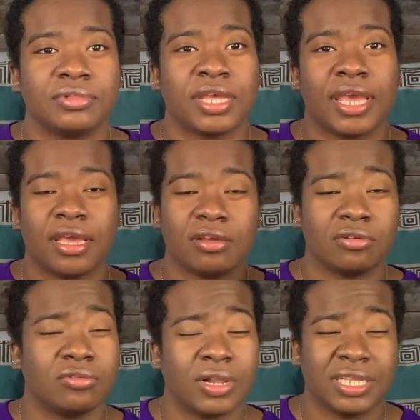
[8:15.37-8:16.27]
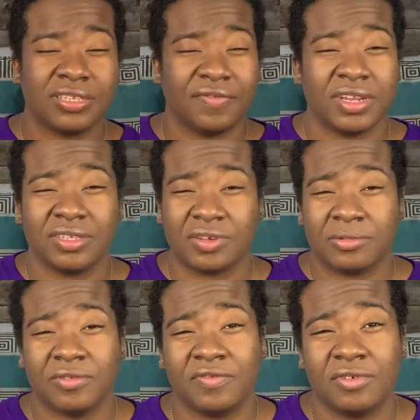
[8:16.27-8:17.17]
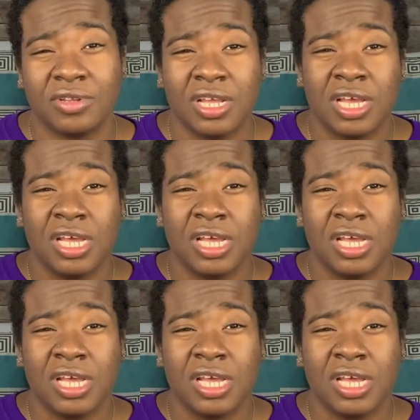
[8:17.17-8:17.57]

get good quality videos from the phone.